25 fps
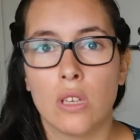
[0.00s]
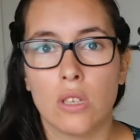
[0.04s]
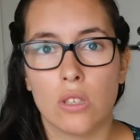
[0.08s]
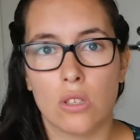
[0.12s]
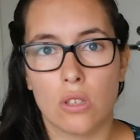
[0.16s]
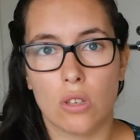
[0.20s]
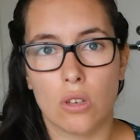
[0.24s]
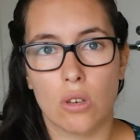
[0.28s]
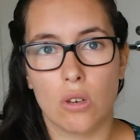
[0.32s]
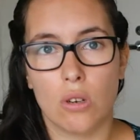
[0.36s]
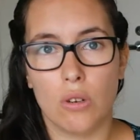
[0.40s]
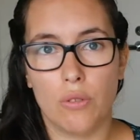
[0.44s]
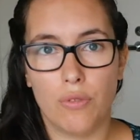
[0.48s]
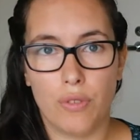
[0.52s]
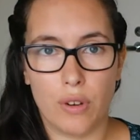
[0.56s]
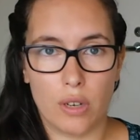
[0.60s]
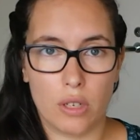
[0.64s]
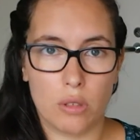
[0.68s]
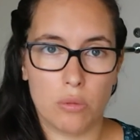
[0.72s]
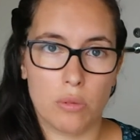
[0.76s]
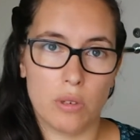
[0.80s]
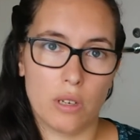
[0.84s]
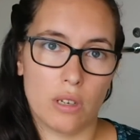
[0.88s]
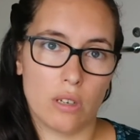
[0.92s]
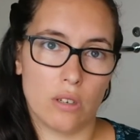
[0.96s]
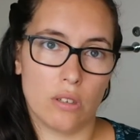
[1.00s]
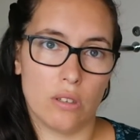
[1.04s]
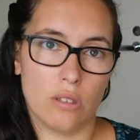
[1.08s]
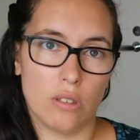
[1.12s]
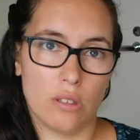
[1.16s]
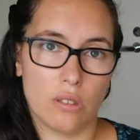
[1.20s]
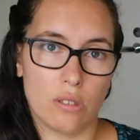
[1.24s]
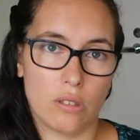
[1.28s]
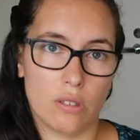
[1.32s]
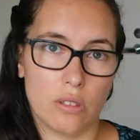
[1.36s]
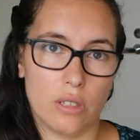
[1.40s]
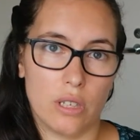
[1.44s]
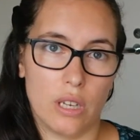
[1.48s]
So first we are going
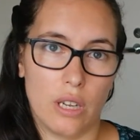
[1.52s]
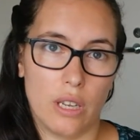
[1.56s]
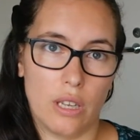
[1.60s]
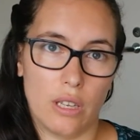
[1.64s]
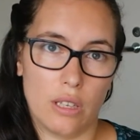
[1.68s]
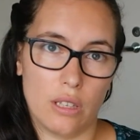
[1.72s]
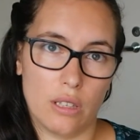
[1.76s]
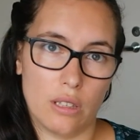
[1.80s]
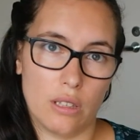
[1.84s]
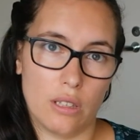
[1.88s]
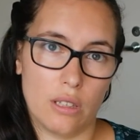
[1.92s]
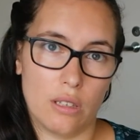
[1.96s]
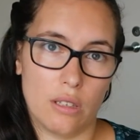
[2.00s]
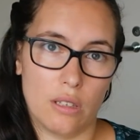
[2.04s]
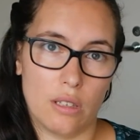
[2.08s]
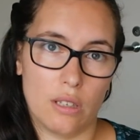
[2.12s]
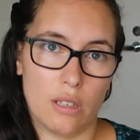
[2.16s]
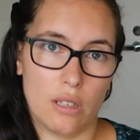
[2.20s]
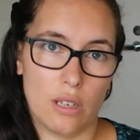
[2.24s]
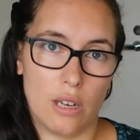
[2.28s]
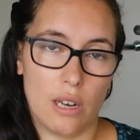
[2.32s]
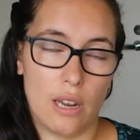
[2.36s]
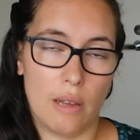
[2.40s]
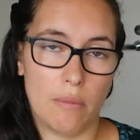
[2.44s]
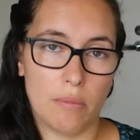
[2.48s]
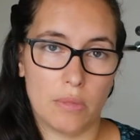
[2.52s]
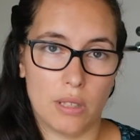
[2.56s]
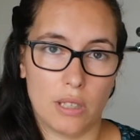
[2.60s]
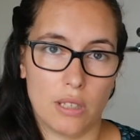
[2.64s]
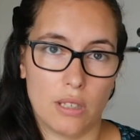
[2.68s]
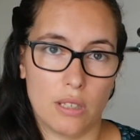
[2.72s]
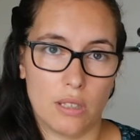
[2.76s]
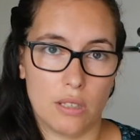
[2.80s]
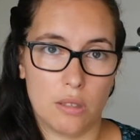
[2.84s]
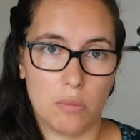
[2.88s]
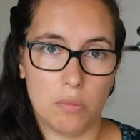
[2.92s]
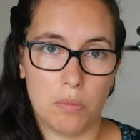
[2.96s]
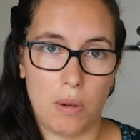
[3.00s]
to create the Lambda
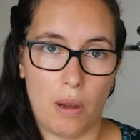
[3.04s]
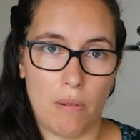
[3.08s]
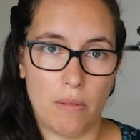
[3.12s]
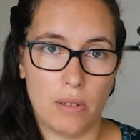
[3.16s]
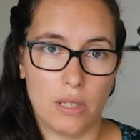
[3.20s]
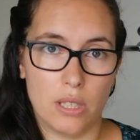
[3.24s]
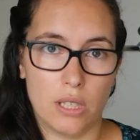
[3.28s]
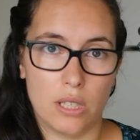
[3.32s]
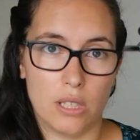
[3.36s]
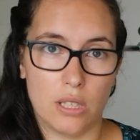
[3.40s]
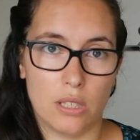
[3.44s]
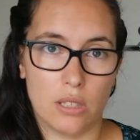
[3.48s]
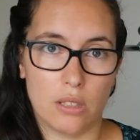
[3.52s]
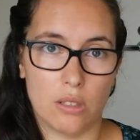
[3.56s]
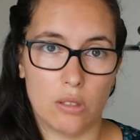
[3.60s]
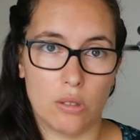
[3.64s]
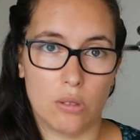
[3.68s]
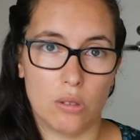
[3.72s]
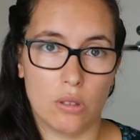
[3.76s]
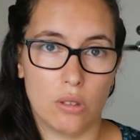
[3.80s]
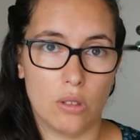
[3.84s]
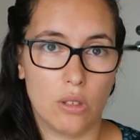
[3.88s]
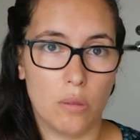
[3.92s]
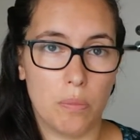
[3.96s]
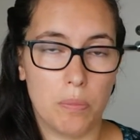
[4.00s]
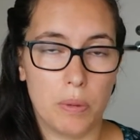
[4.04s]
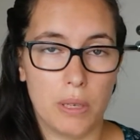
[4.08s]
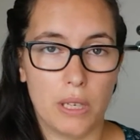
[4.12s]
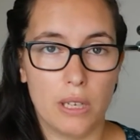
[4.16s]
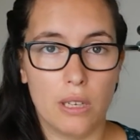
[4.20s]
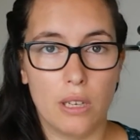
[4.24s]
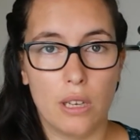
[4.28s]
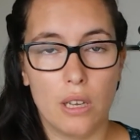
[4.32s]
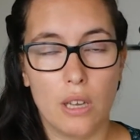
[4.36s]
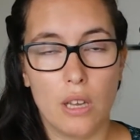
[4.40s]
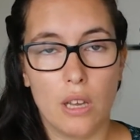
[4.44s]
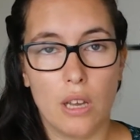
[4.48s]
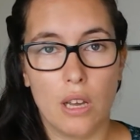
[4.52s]
that is publishing to the topic